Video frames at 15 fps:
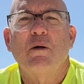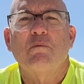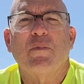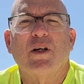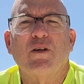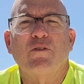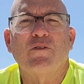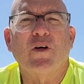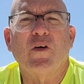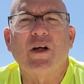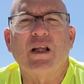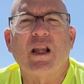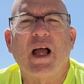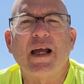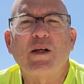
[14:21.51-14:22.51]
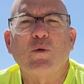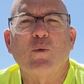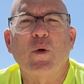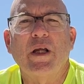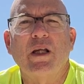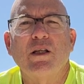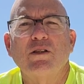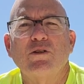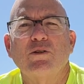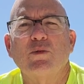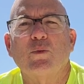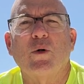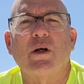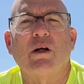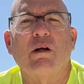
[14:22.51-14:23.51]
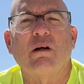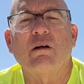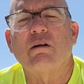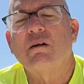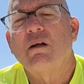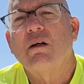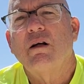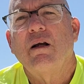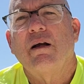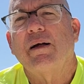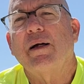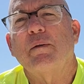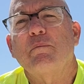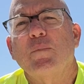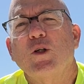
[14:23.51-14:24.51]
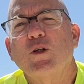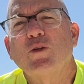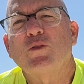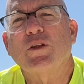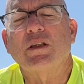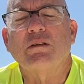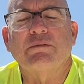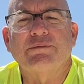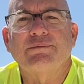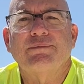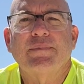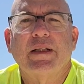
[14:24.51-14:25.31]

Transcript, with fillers: but in very light winds where I'm moving,